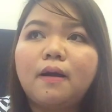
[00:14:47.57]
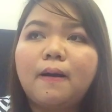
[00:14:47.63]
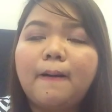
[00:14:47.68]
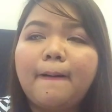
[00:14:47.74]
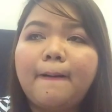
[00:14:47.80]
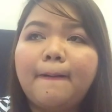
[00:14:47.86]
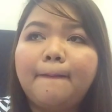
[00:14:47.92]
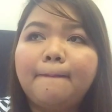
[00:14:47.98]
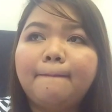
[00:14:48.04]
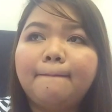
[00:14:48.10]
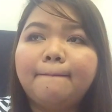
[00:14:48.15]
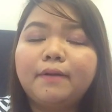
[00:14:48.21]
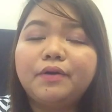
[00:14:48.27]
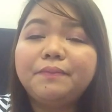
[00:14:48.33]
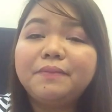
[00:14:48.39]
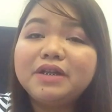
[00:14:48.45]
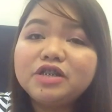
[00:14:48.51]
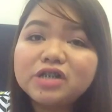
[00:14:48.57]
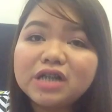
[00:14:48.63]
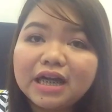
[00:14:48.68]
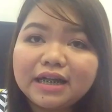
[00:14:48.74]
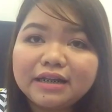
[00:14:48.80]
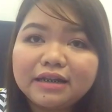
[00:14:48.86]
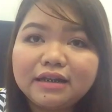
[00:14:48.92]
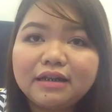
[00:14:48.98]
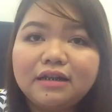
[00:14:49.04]
on my
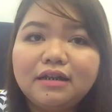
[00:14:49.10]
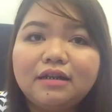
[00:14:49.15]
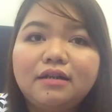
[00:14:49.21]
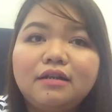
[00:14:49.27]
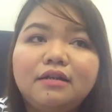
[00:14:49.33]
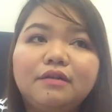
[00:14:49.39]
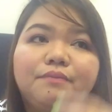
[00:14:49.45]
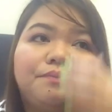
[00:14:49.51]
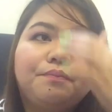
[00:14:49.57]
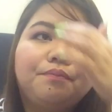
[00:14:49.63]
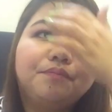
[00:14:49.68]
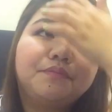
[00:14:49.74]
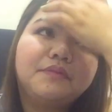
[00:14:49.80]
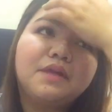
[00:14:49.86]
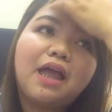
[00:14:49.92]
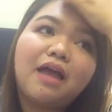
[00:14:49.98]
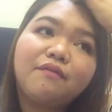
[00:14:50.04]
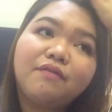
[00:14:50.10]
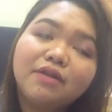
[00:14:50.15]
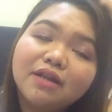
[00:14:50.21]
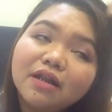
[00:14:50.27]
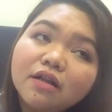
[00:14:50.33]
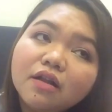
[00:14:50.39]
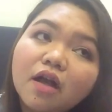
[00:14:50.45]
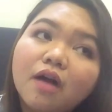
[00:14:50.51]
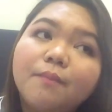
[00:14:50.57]
channel, having
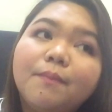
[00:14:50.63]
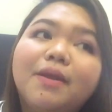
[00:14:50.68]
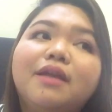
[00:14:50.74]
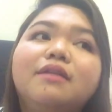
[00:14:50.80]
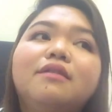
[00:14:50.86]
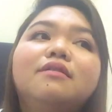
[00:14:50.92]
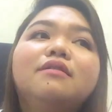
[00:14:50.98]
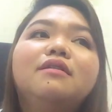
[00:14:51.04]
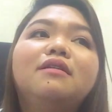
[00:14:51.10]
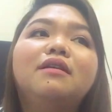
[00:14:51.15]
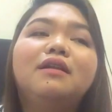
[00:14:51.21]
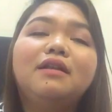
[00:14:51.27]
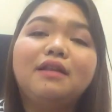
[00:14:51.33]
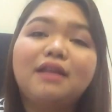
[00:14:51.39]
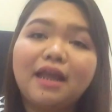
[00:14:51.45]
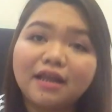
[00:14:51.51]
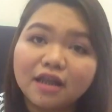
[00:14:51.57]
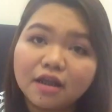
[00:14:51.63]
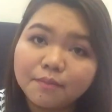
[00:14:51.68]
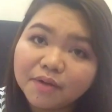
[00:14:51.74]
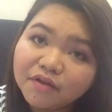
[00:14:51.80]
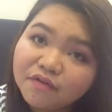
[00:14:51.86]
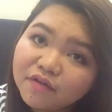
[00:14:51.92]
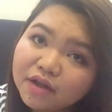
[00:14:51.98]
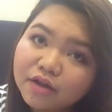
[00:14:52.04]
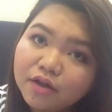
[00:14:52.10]
that comment, liking
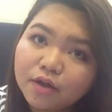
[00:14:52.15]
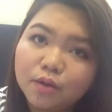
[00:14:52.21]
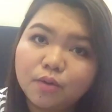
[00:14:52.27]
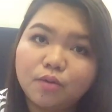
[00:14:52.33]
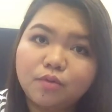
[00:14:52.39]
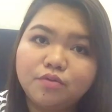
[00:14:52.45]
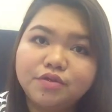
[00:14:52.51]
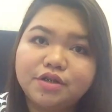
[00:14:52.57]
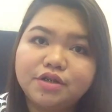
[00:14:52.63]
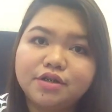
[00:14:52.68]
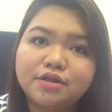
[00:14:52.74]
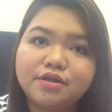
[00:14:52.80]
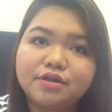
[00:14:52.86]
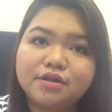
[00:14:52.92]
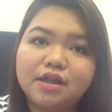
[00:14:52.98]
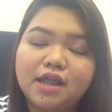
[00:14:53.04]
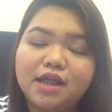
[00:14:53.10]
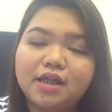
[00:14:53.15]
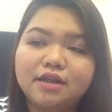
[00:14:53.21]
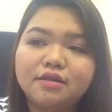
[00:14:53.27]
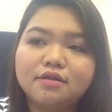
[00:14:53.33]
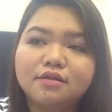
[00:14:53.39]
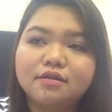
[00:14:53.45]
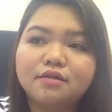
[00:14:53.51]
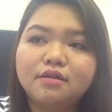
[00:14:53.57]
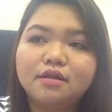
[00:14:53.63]
my videos, and
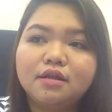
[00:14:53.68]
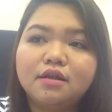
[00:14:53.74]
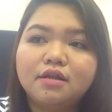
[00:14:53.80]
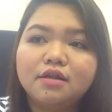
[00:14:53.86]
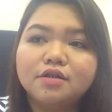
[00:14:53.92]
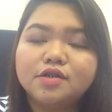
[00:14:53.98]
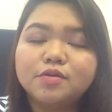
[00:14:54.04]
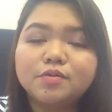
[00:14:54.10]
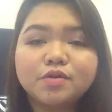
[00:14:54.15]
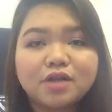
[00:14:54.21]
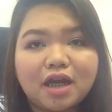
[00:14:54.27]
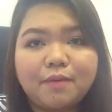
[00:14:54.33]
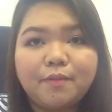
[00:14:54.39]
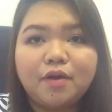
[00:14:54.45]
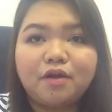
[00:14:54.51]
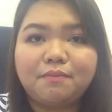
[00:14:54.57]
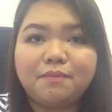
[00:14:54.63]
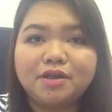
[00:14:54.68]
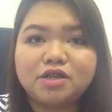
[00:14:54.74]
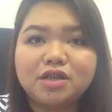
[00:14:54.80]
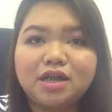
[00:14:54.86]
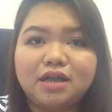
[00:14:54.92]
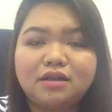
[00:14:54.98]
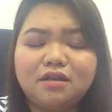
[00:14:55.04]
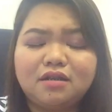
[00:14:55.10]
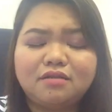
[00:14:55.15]
subscribing on my
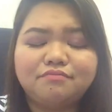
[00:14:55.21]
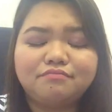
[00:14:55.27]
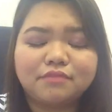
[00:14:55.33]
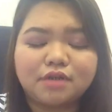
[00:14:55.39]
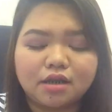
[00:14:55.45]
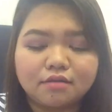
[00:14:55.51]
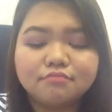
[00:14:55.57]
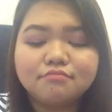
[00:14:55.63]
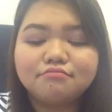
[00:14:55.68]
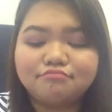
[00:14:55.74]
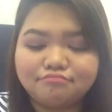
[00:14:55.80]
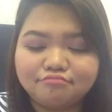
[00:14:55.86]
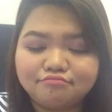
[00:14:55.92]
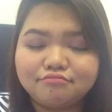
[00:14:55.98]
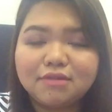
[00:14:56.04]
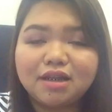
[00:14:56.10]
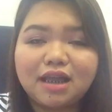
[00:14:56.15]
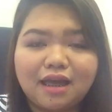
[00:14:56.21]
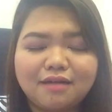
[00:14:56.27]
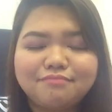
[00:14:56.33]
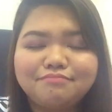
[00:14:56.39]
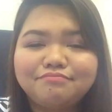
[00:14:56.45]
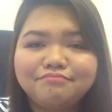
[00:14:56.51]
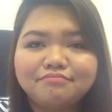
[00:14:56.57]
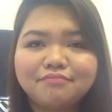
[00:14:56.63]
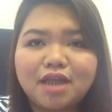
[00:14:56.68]
channel. Yeah,
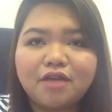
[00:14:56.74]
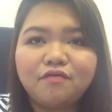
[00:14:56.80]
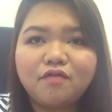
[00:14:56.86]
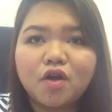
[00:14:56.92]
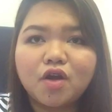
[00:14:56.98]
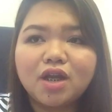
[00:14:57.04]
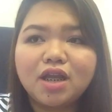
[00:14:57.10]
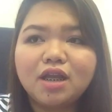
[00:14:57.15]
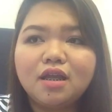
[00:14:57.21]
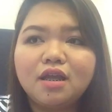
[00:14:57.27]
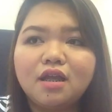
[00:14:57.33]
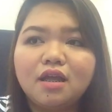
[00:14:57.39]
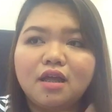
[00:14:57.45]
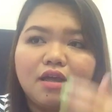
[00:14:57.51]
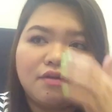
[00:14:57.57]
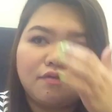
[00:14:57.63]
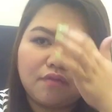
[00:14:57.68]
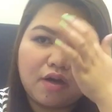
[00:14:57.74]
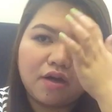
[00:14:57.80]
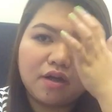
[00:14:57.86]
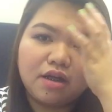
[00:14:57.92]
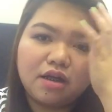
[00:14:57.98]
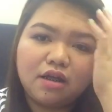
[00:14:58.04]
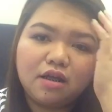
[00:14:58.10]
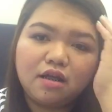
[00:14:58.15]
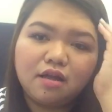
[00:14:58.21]
I'm very,
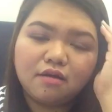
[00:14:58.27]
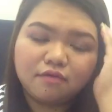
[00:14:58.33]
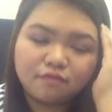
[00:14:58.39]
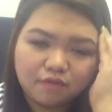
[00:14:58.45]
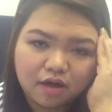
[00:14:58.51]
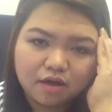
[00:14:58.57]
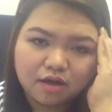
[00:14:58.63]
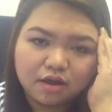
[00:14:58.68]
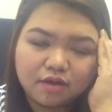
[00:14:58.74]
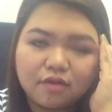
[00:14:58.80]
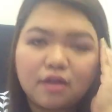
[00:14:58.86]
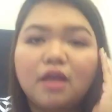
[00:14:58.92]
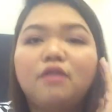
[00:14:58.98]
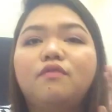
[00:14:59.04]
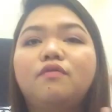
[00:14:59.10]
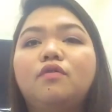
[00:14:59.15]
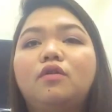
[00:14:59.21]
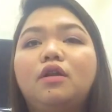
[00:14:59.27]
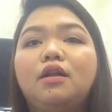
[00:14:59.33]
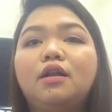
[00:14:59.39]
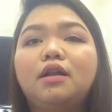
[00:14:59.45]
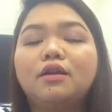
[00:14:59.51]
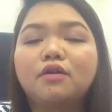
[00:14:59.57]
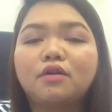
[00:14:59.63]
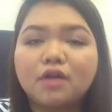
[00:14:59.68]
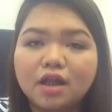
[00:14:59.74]
very, very thankful,
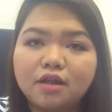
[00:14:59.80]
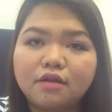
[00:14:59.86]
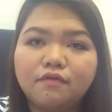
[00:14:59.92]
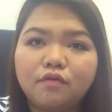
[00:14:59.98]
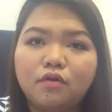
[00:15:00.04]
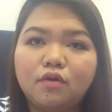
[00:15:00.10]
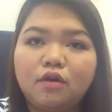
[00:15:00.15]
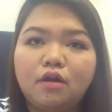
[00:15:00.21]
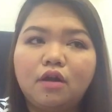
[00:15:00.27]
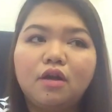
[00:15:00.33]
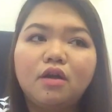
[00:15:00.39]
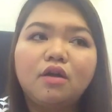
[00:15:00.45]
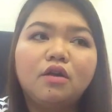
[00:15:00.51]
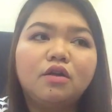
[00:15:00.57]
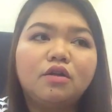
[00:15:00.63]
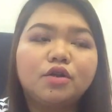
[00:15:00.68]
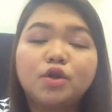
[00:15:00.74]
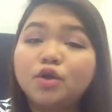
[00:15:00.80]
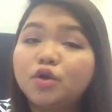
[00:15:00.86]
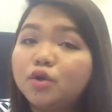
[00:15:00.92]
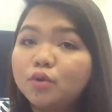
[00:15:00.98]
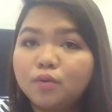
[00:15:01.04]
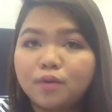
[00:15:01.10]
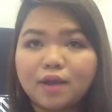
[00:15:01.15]
grateful to you